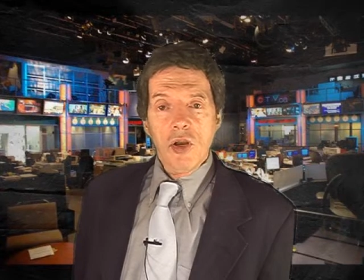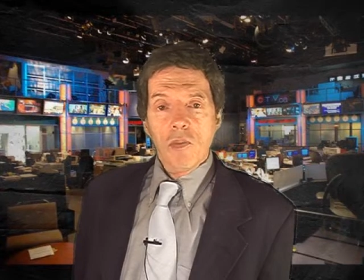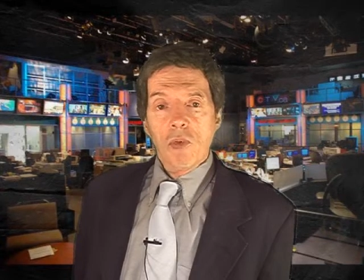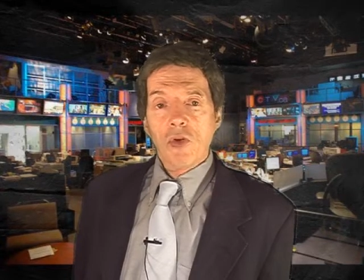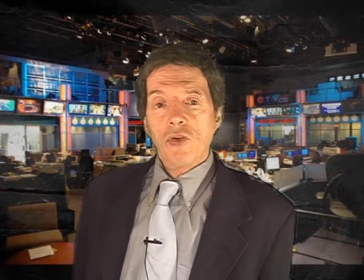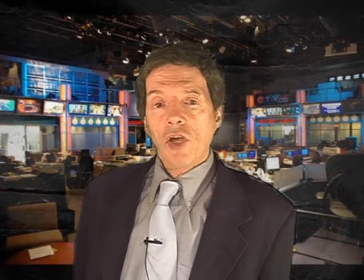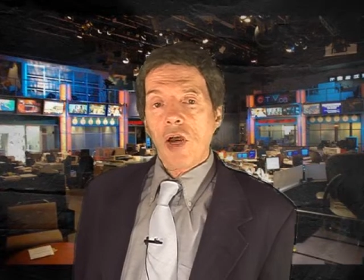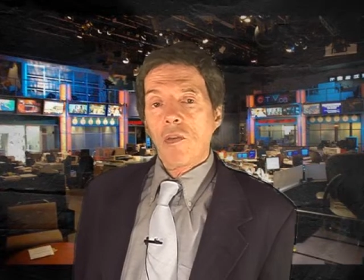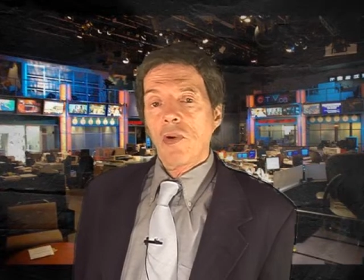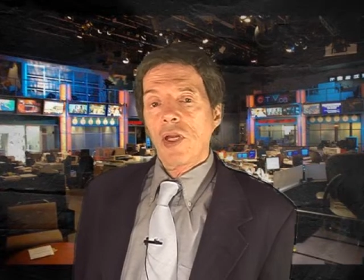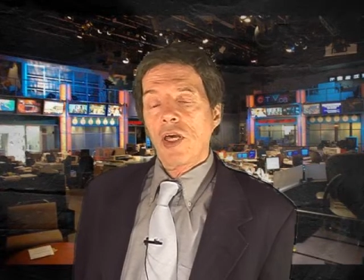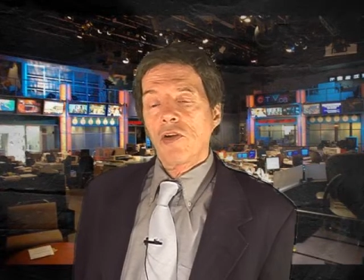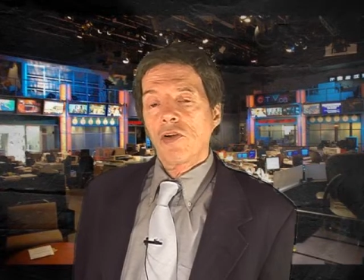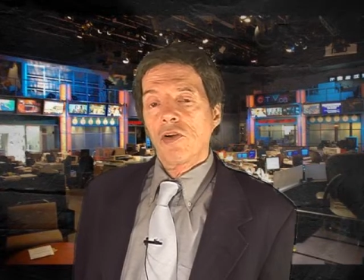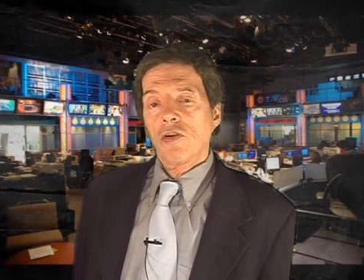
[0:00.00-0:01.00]
Bruce Albert,
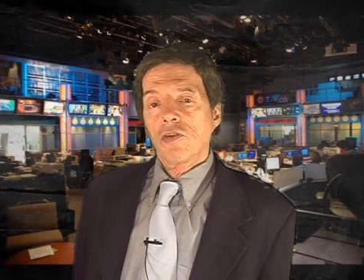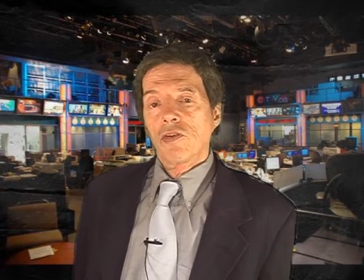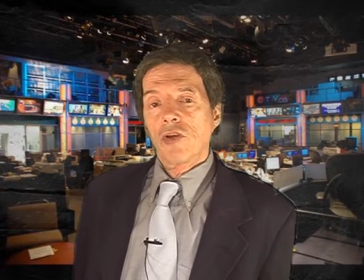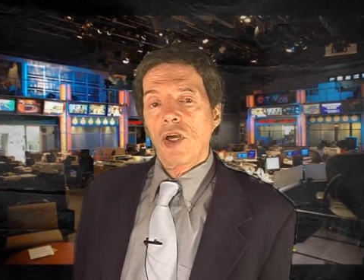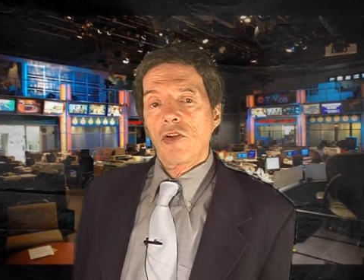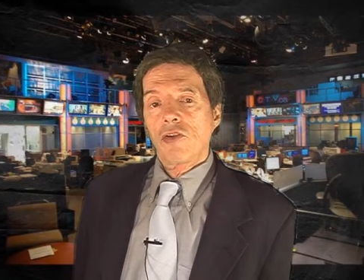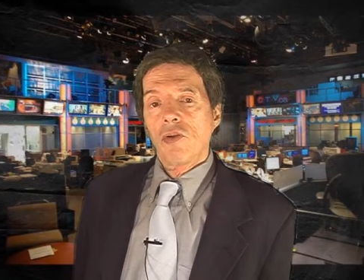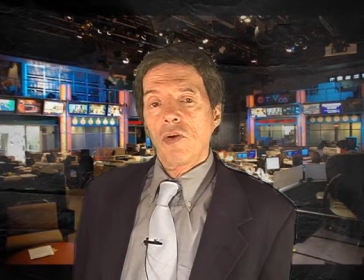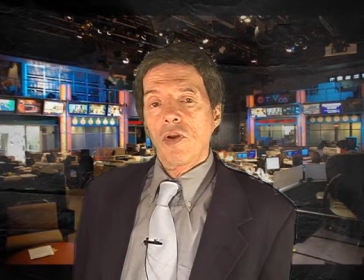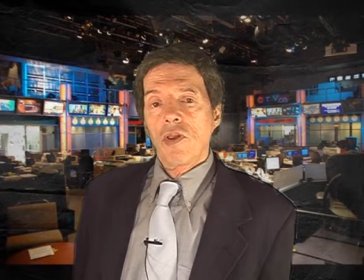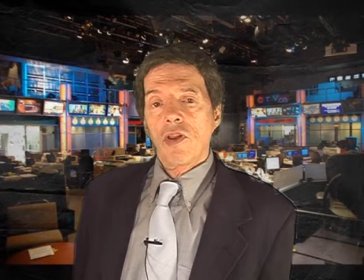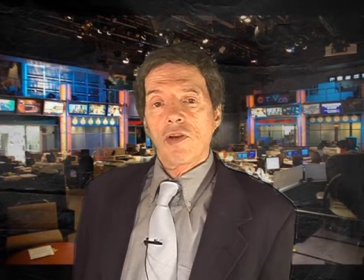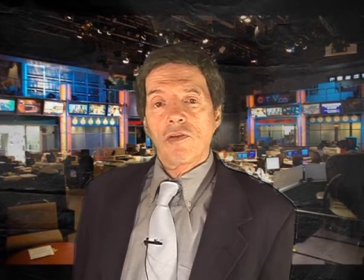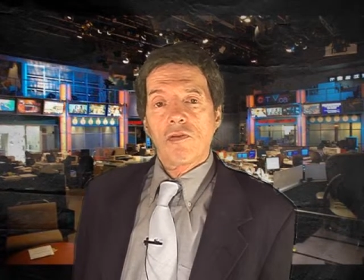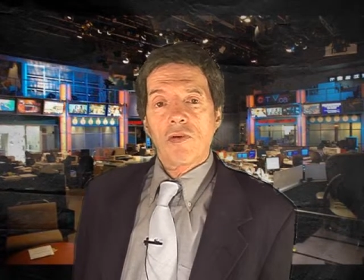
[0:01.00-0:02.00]
editor of Science, noted
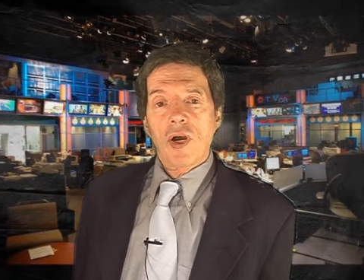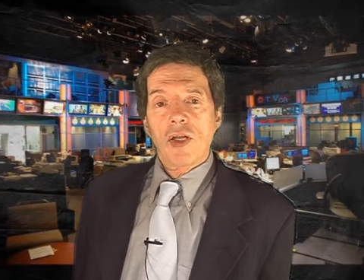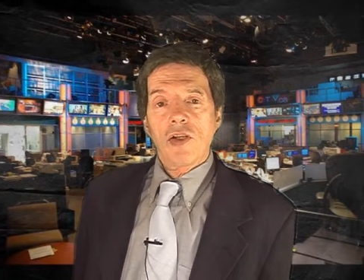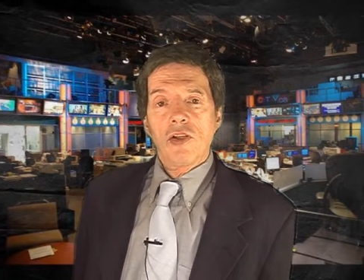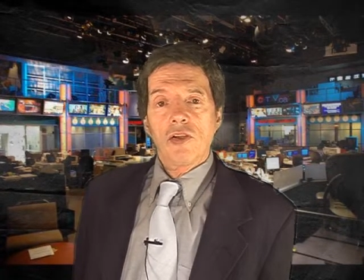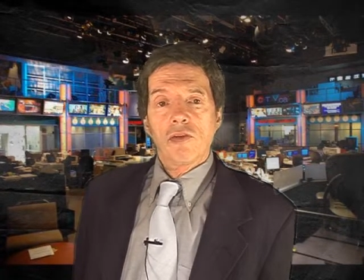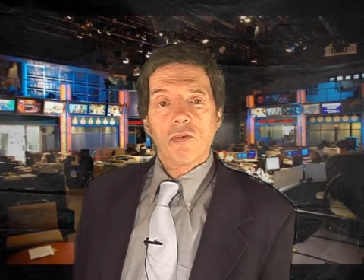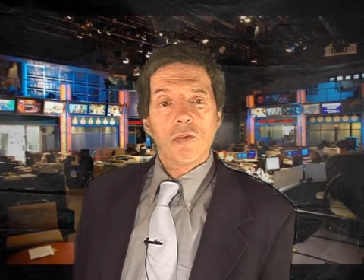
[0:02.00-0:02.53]
that the findings